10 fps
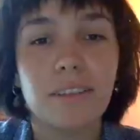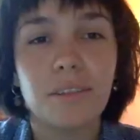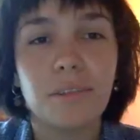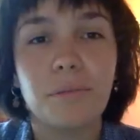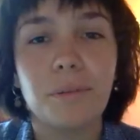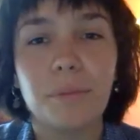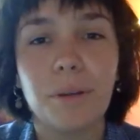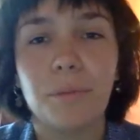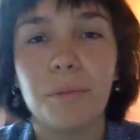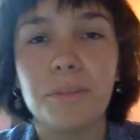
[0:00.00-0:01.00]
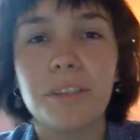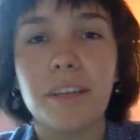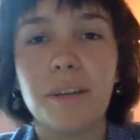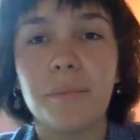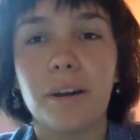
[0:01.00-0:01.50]
so what my mom was
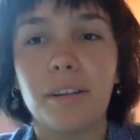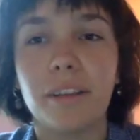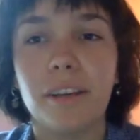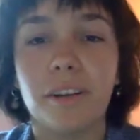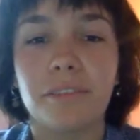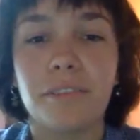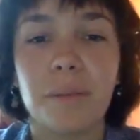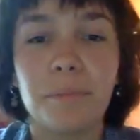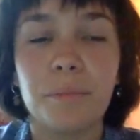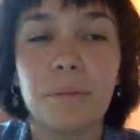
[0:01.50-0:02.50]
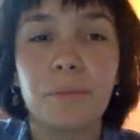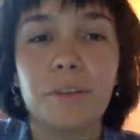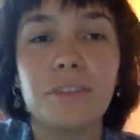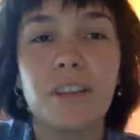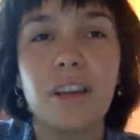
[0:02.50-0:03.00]
saying about like our family
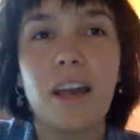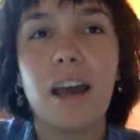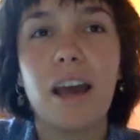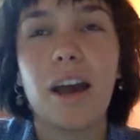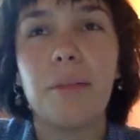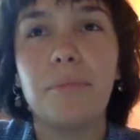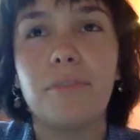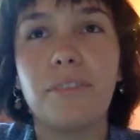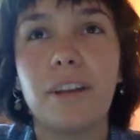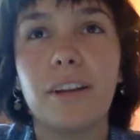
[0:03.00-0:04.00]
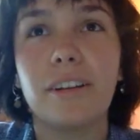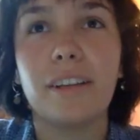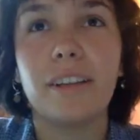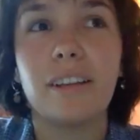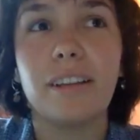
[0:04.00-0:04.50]
members, I'm
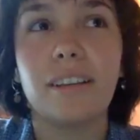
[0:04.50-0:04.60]
very